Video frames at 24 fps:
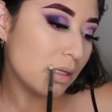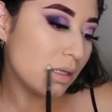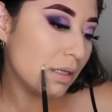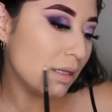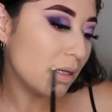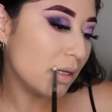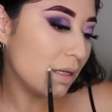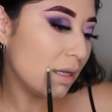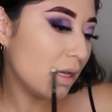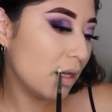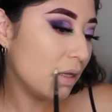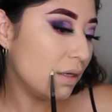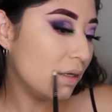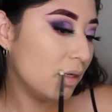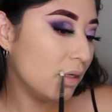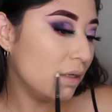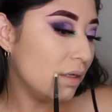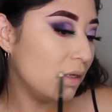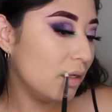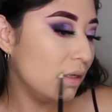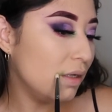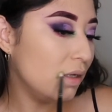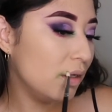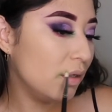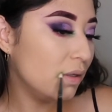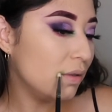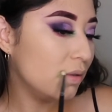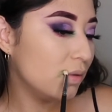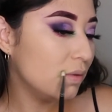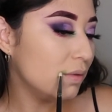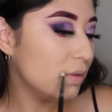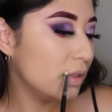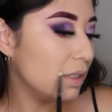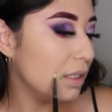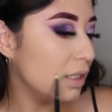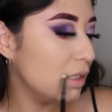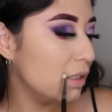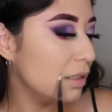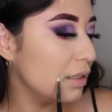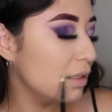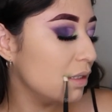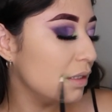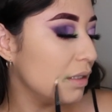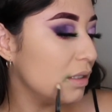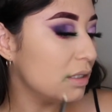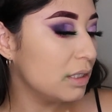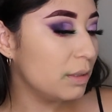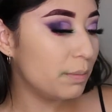Again, no
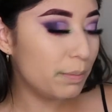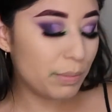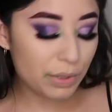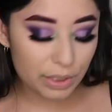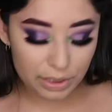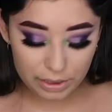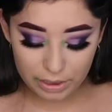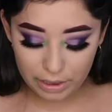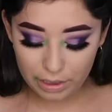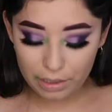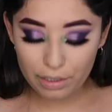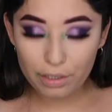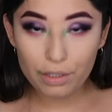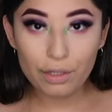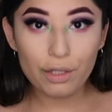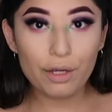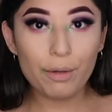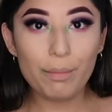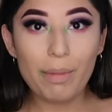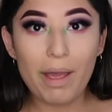particular